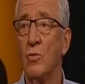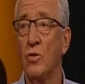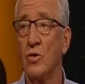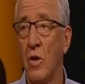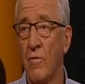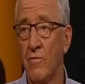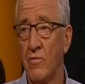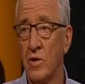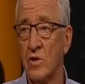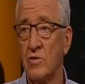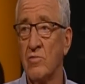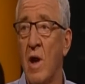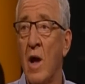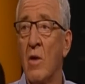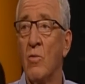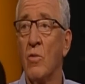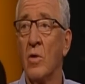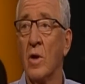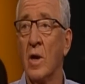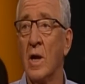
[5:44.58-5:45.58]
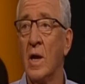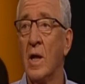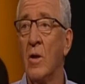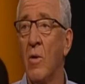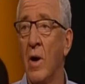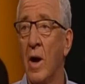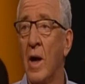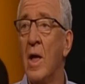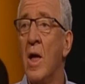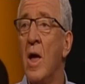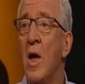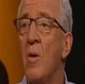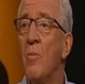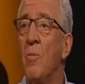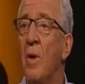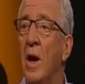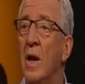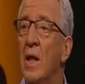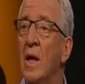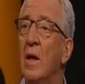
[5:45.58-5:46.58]
Well, not for his ruck work anyway.
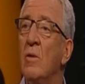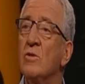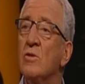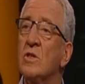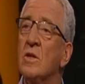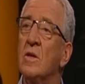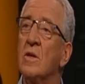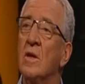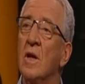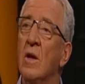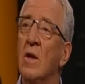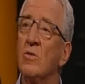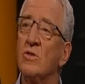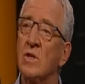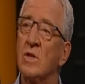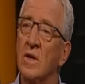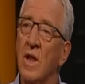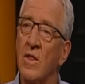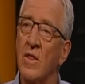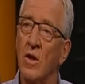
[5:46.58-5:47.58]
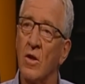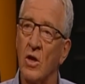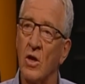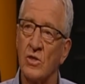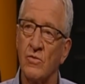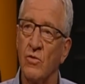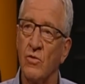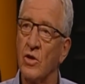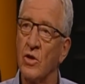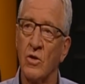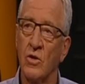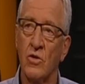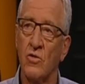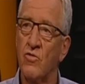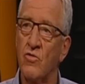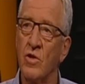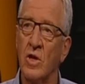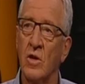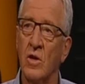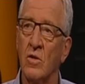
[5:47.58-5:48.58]
But he was another loss for you, and a
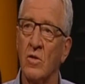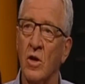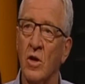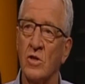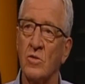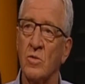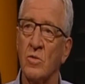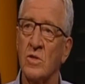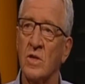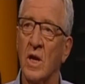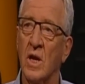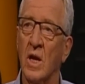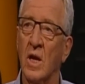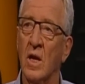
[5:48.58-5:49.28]
critical loss, wasn't he?